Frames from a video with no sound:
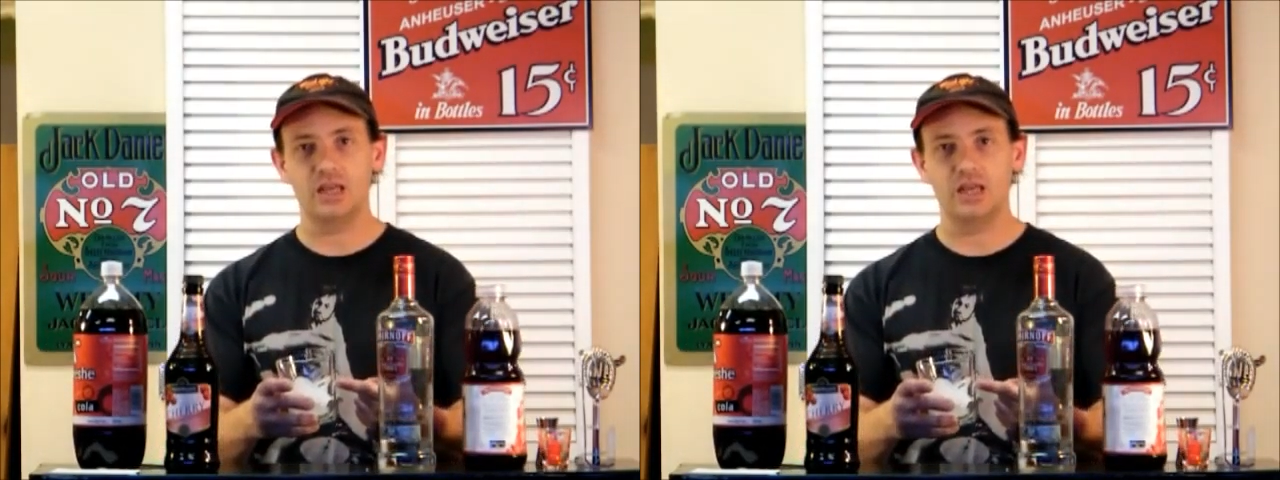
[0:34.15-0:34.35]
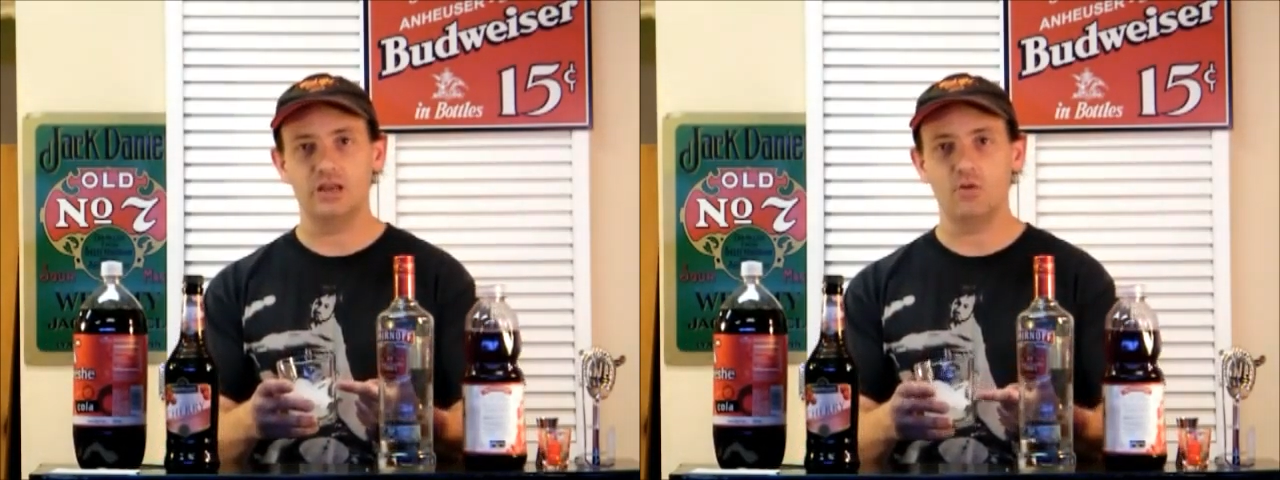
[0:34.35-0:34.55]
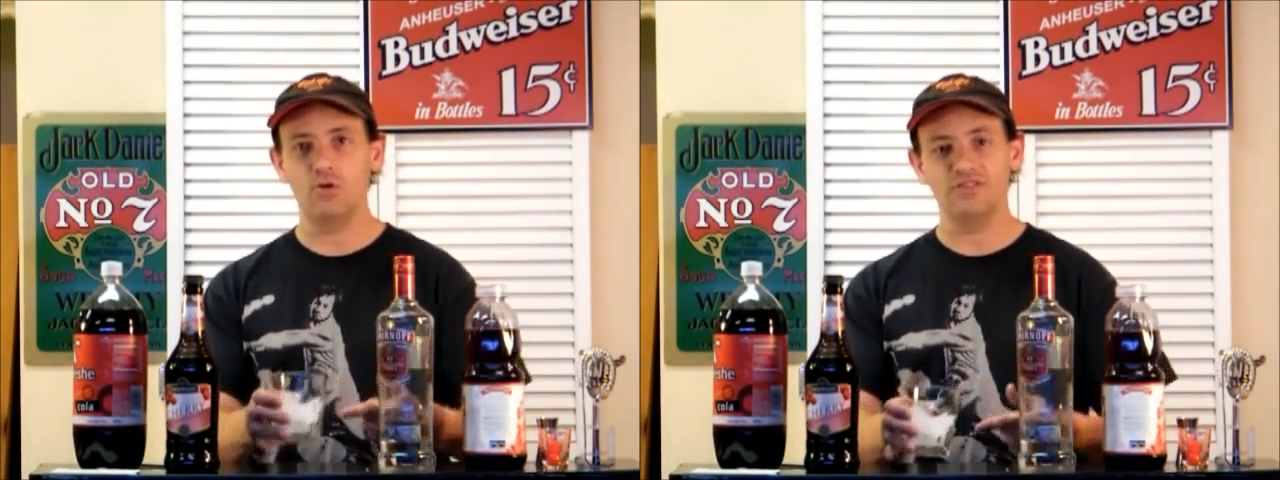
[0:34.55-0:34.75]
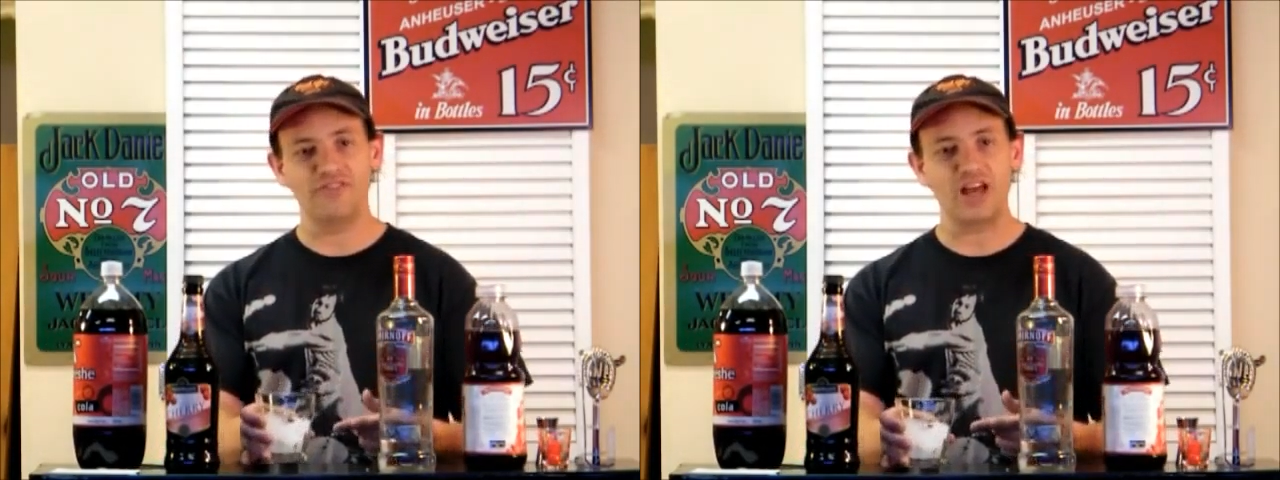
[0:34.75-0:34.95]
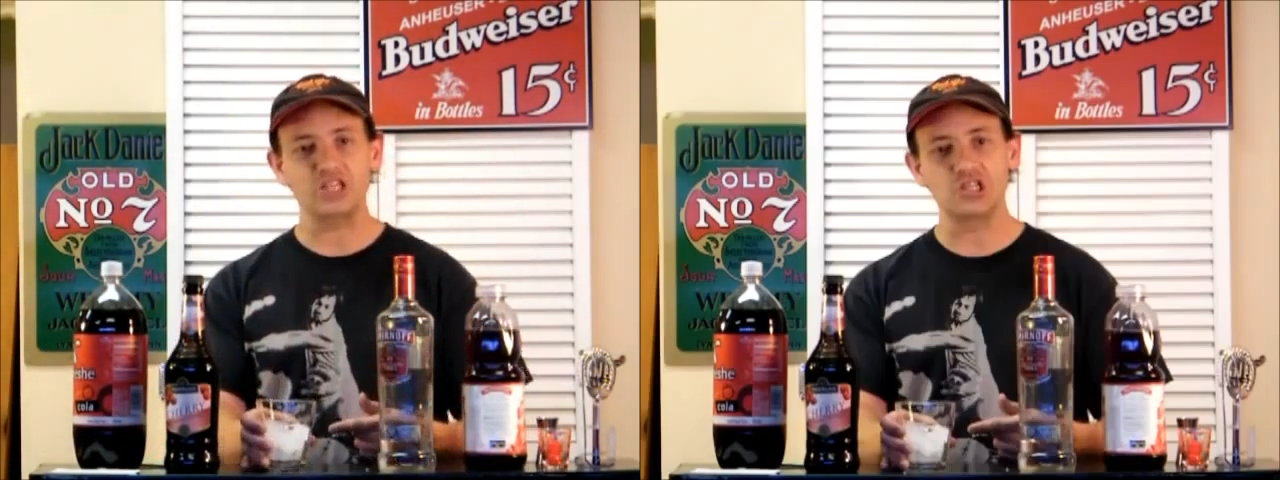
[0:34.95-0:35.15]
an
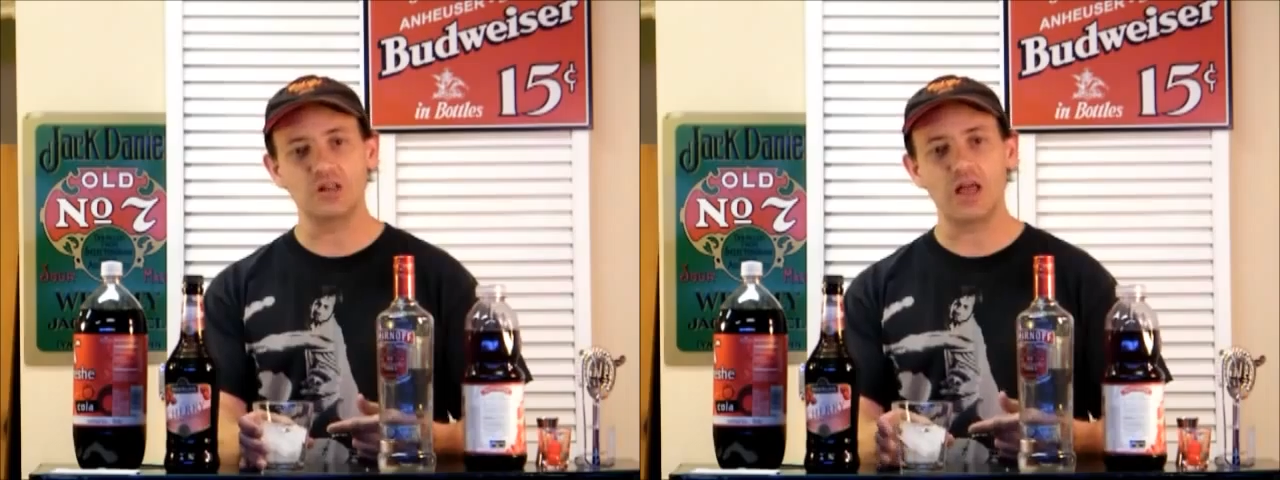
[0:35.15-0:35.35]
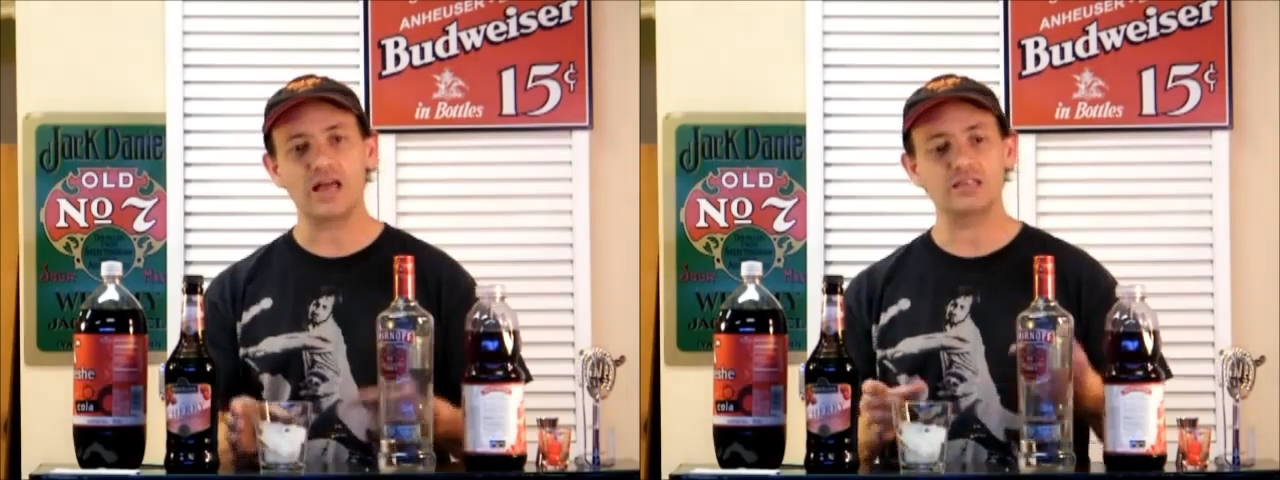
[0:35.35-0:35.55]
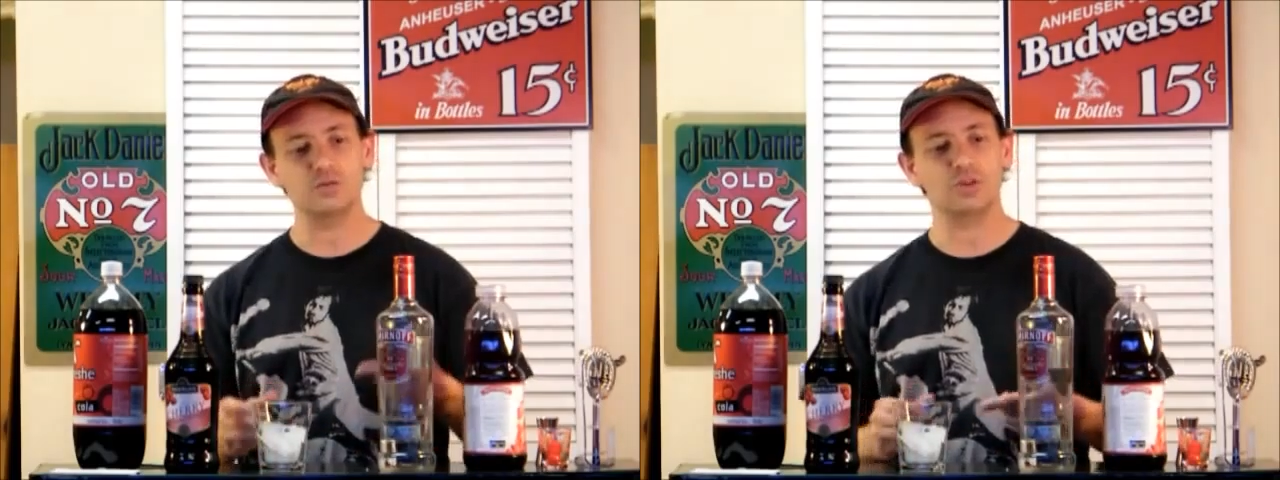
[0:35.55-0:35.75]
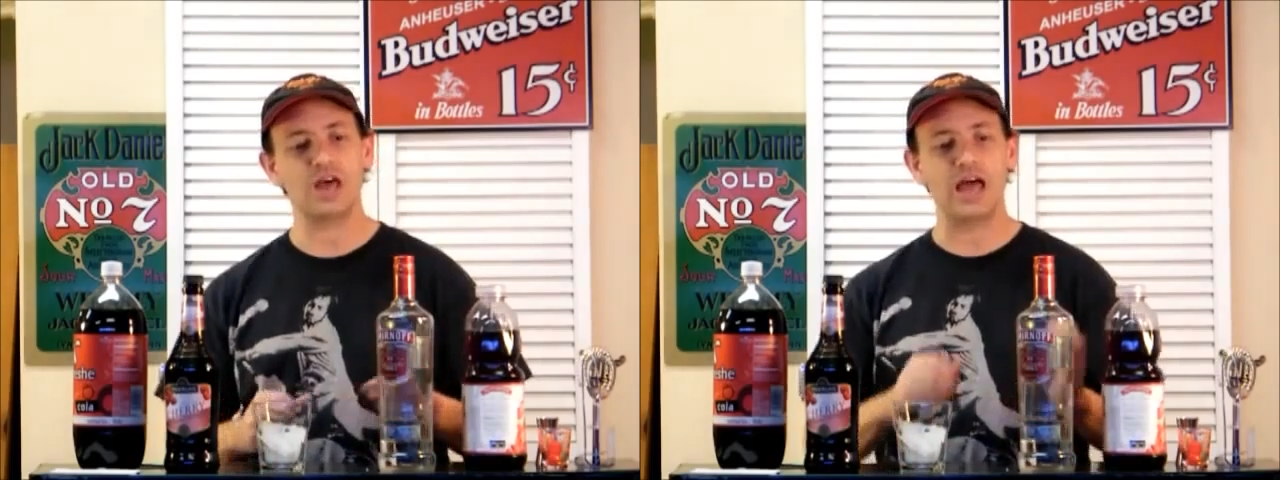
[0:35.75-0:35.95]
old-fashioned glass with